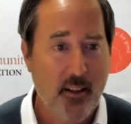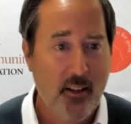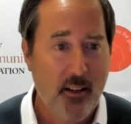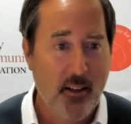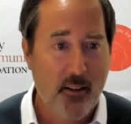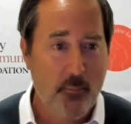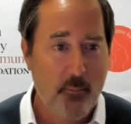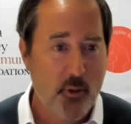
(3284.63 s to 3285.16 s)

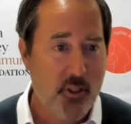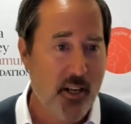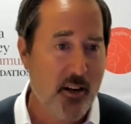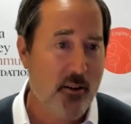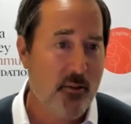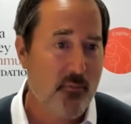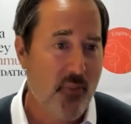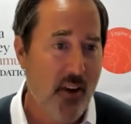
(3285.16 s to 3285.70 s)

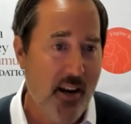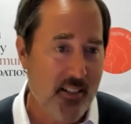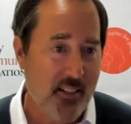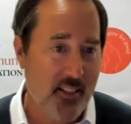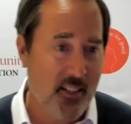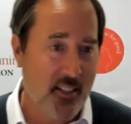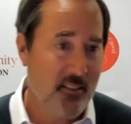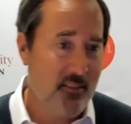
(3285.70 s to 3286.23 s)
Moderna
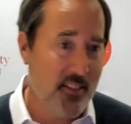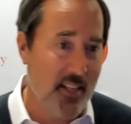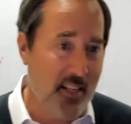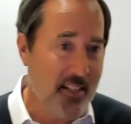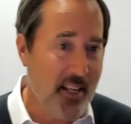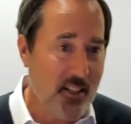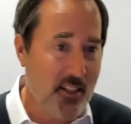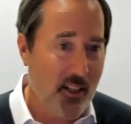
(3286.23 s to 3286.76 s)
vaccine 10
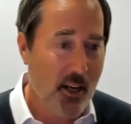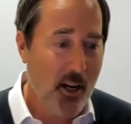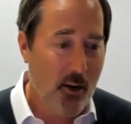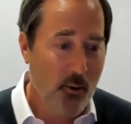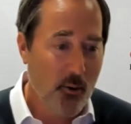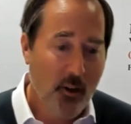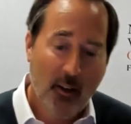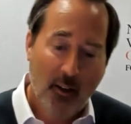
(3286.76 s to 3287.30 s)
days
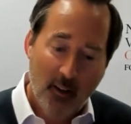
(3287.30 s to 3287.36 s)
ago,